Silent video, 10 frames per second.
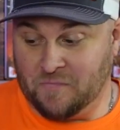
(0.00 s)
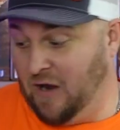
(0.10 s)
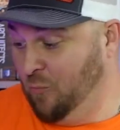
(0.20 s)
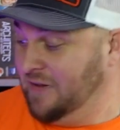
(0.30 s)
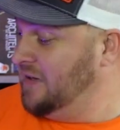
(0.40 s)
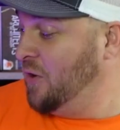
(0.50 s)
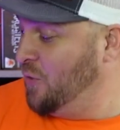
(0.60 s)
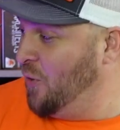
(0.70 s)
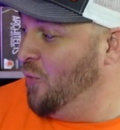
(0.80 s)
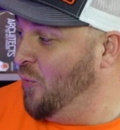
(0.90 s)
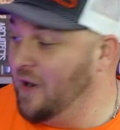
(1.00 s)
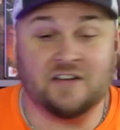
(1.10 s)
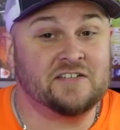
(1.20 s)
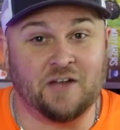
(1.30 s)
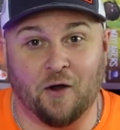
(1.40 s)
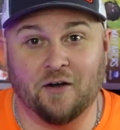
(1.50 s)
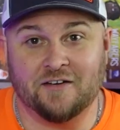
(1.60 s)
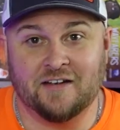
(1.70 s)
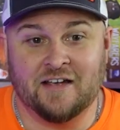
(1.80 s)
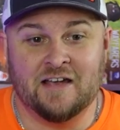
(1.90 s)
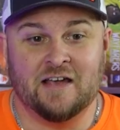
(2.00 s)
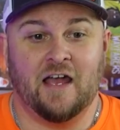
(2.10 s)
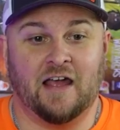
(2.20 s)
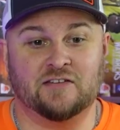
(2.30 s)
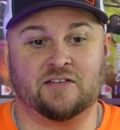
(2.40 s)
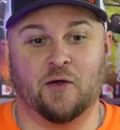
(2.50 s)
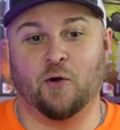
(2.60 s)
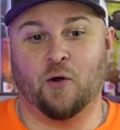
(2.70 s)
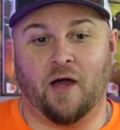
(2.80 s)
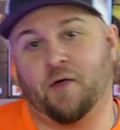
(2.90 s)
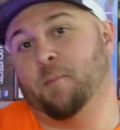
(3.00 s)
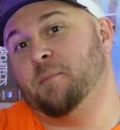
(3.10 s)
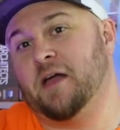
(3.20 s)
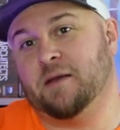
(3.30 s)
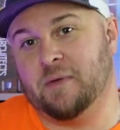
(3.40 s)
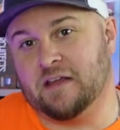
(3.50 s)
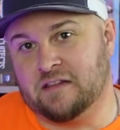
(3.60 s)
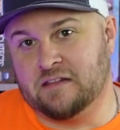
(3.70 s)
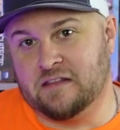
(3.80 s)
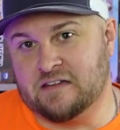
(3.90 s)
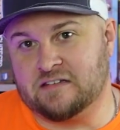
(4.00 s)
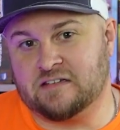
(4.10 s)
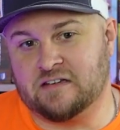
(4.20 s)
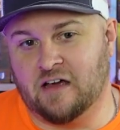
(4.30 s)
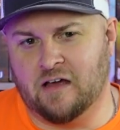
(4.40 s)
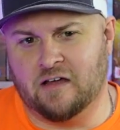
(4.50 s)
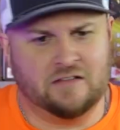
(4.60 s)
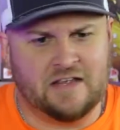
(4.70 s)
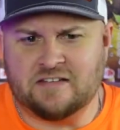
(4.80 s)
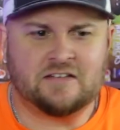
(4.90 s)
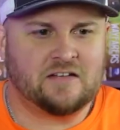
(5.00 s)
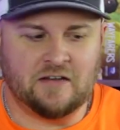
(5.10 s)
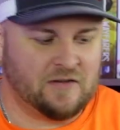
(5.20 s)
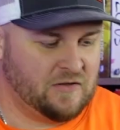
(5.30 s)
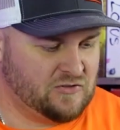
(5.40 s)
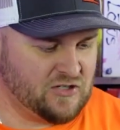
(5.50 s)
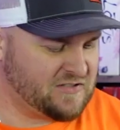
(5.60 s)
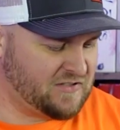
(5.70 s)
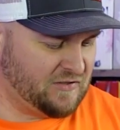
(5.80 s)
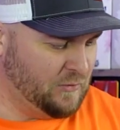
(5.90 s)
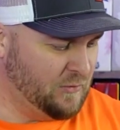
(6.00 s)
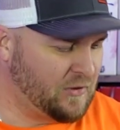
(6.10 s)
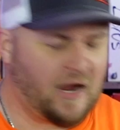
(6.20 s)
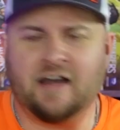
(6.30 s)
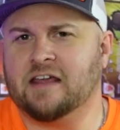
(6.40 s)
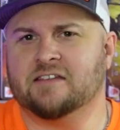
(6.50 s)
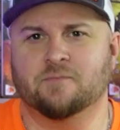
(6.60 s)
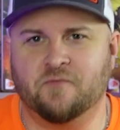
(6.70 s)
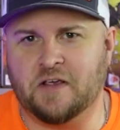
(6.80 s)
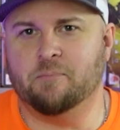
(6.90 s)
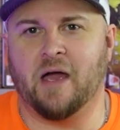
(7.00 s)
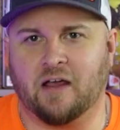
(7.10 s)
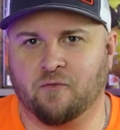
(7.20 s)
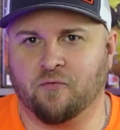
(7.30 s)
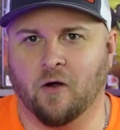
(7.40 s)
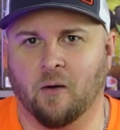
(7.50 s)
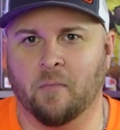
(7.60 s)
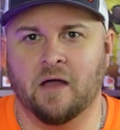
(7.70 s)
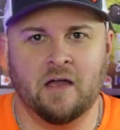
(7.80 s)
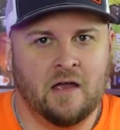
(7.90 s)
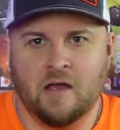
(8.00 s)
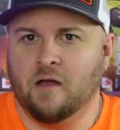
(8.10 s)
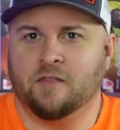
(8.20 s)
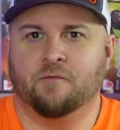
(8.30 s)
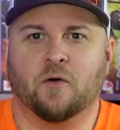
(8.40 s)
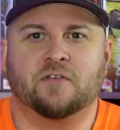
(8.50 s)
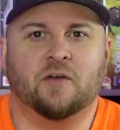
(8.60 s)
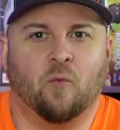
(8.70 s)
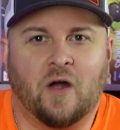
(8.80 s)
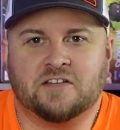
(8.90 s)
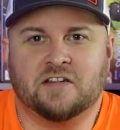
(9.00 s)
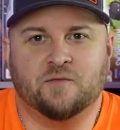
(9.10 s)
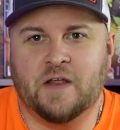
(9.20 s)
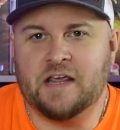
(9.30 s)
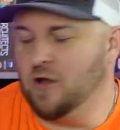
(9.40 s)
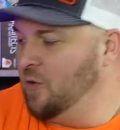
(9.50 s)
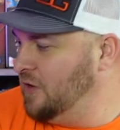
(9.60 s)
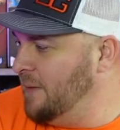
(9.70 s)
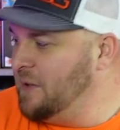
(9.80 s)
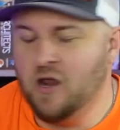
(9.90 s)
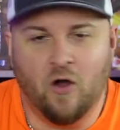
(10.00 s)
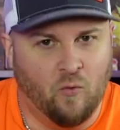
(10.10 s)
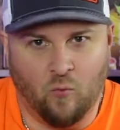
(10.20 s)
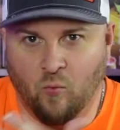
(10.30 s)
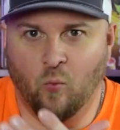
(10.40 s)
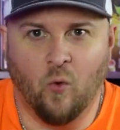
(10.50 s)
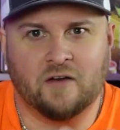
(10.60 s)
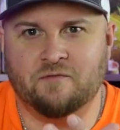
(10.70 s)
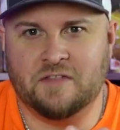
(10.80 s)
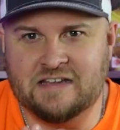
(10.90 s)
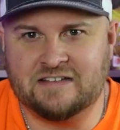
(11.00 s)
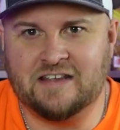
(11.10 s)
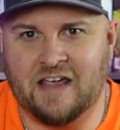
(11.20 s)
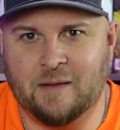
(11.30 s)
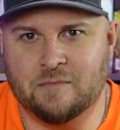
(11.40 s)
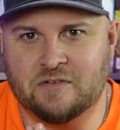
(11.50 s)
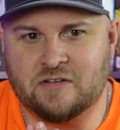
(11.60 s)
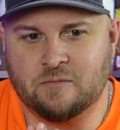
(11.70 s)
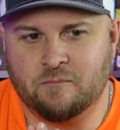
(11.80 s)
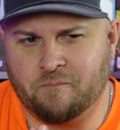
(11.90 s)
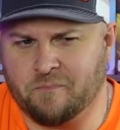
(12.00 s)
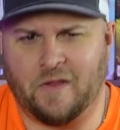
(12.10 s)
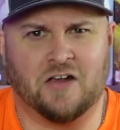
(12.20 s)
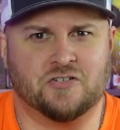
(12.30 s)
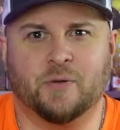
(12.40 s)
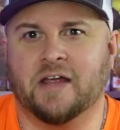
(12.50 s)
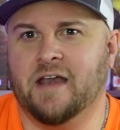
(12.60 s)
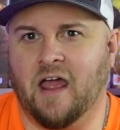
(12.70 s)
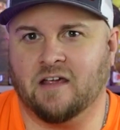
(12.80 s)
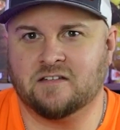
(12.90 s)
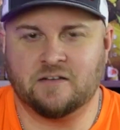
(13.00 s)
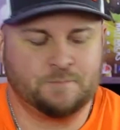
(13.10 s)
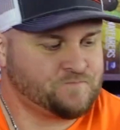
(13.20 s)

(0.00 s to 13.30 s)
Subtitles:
I really don't know where to start. And so I thought maybe I'd make this list just to kind of get some feedback from the folks that watch this video. Let me know what of these games I should play next.